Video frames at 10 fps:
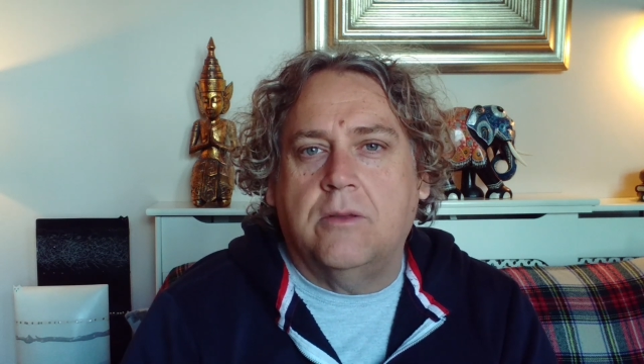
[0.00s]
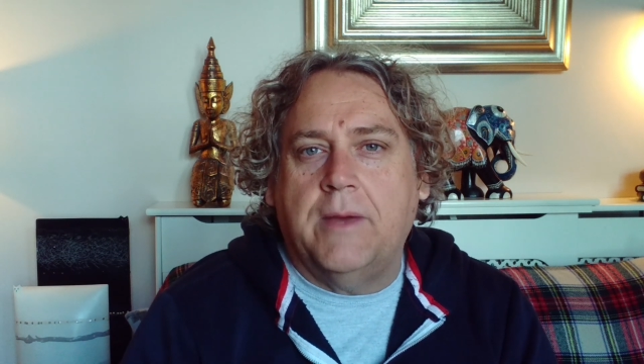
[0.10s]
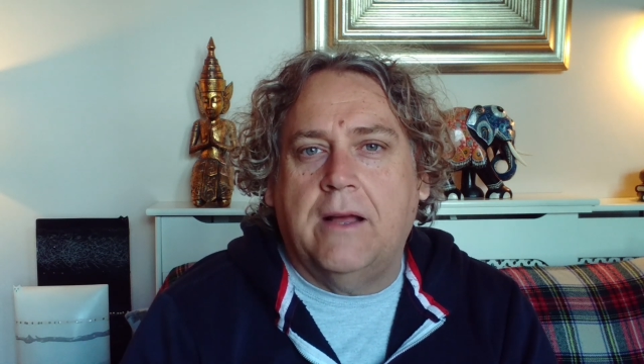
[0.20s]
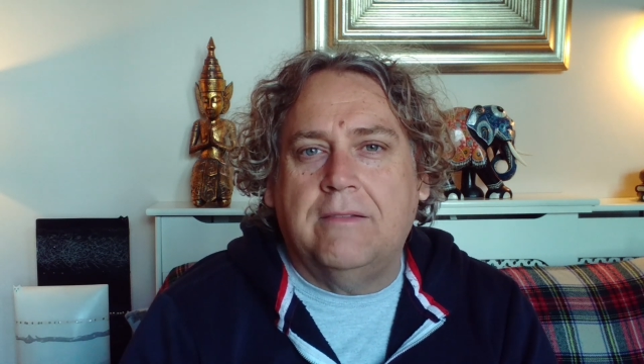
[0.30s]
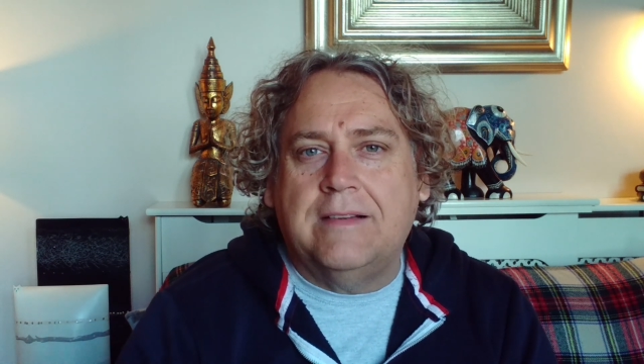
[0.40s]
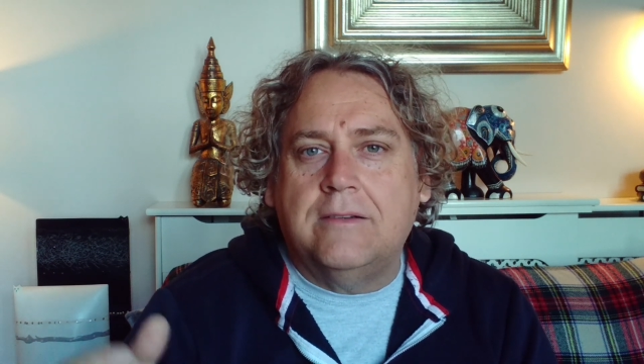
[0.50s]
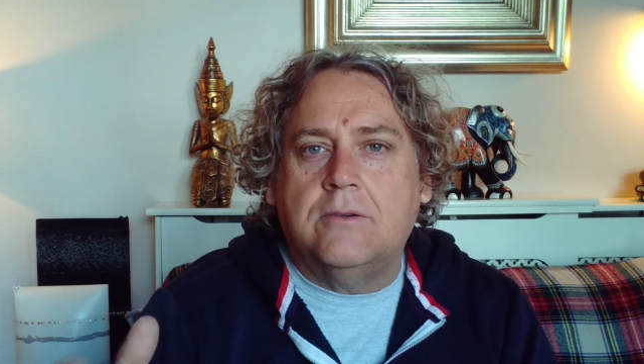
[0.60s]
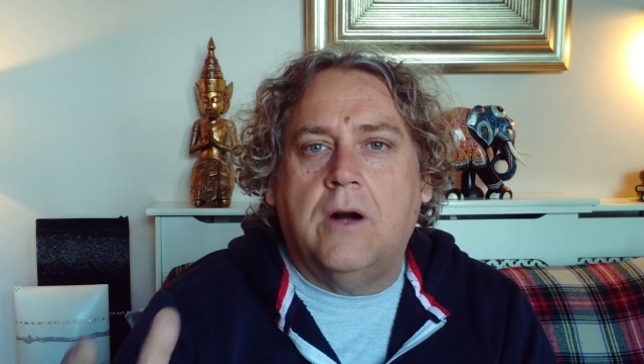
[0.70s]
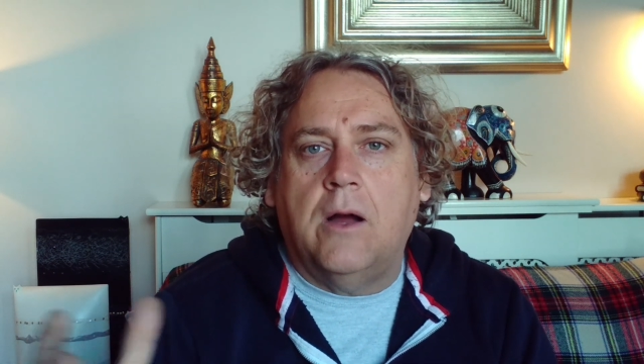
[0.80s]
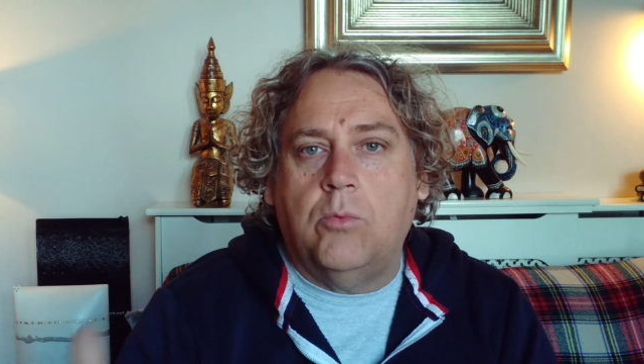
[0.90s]
about,
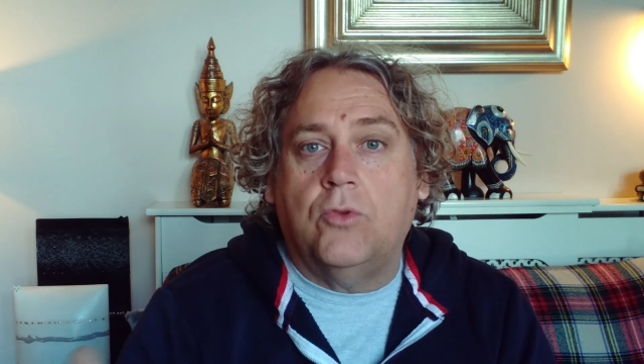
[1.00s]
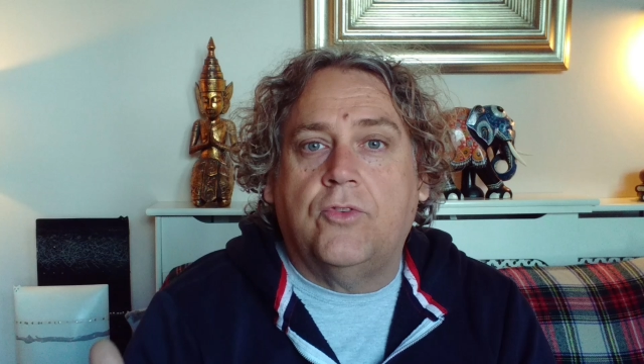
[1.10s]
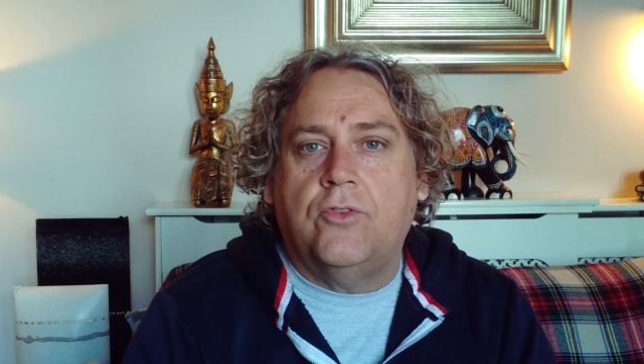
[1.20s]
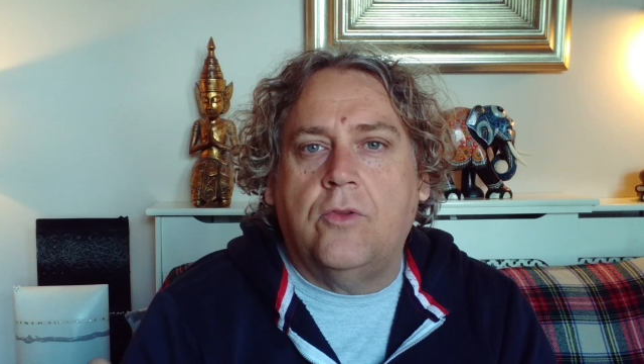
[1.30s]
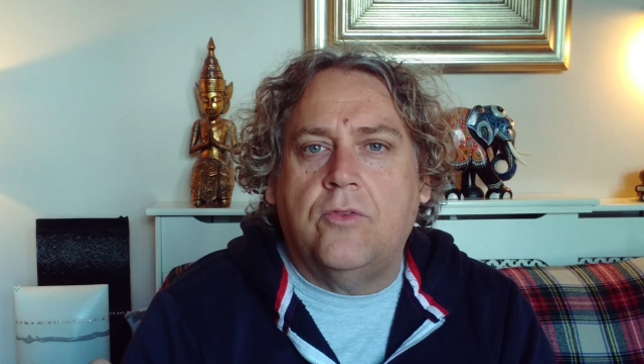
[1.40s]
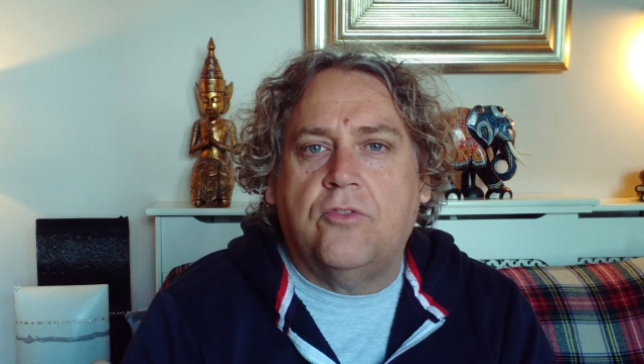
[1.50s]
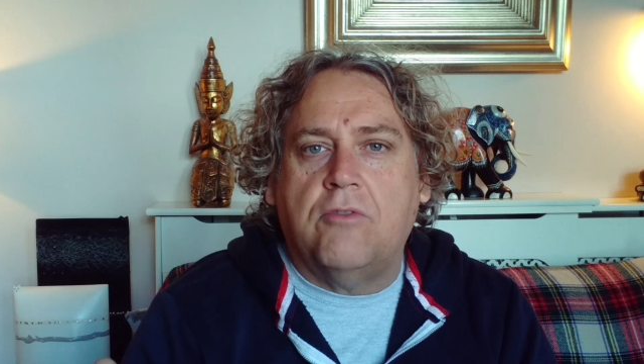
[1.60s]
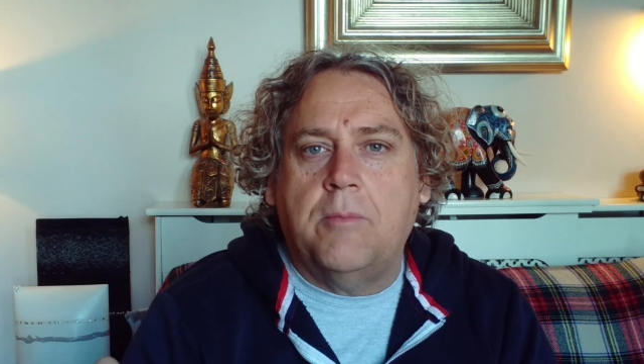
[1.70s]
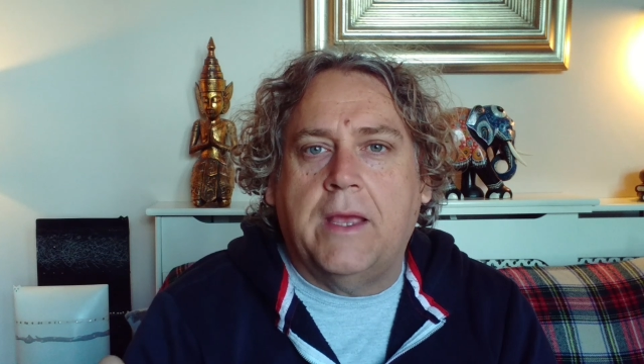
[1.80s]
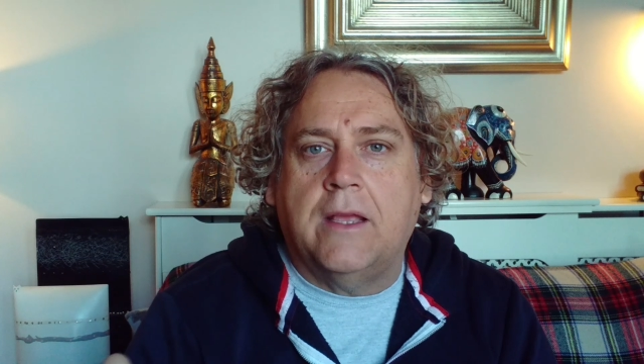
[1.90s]
oh, I want to do the
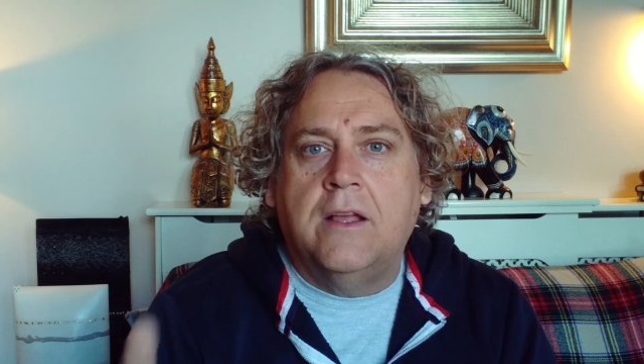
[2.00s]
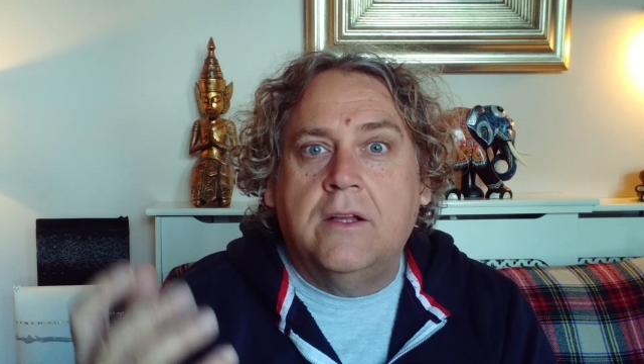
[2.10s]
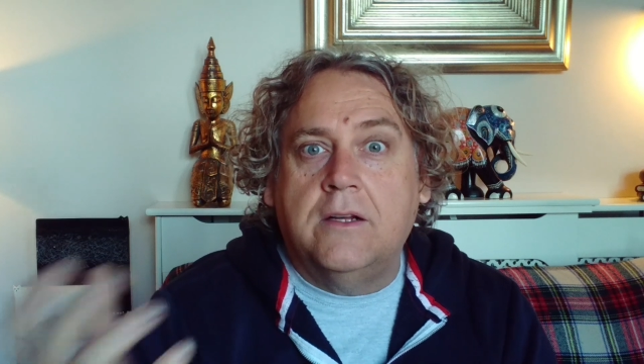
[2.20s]
strimming,